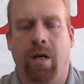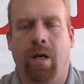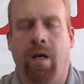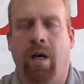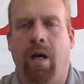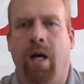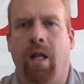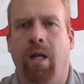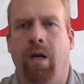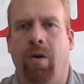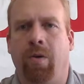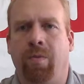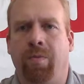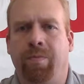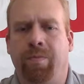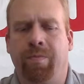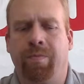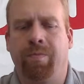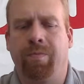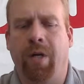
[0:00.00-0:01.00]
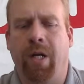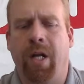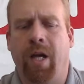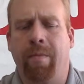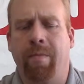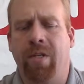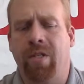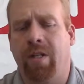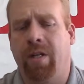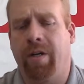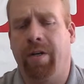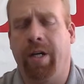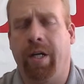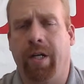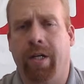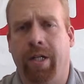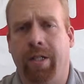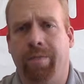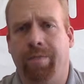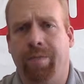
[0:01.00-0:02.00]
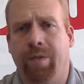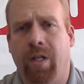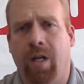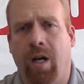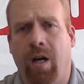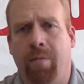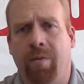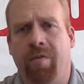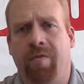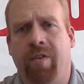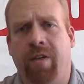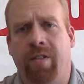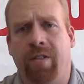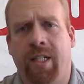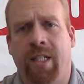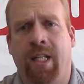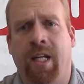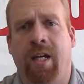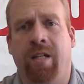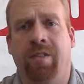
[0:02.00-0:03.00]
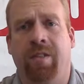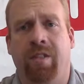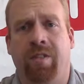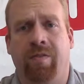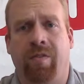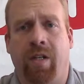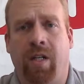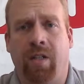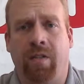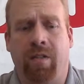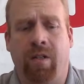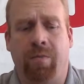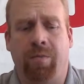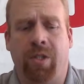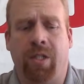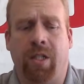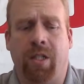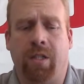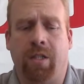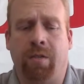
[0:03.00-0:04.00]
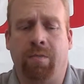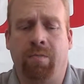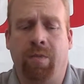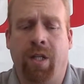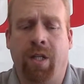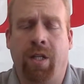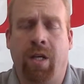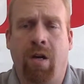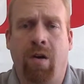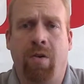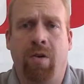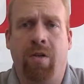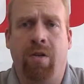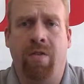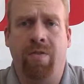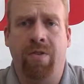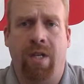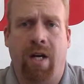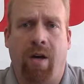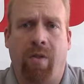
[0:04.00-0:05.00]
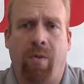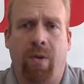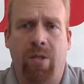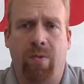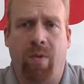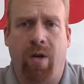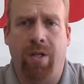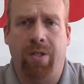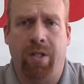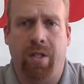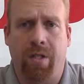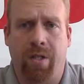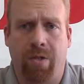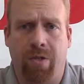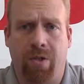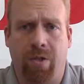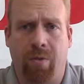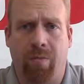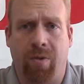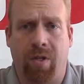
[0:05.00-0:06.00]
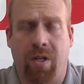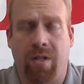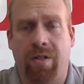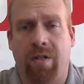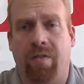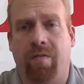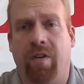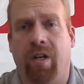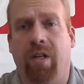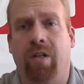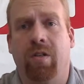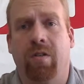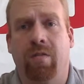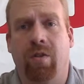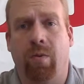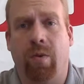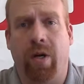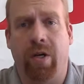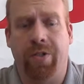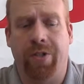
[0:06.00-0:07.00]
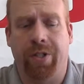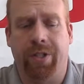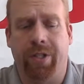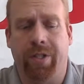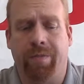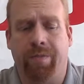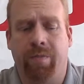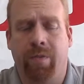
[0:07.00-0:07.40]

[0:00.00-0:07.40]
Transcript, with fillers: Hello, my name is Larry Good. I'm a federally licensed firearms dealer and the owner of Southwest Washington Surplus in Vancouver, Washington.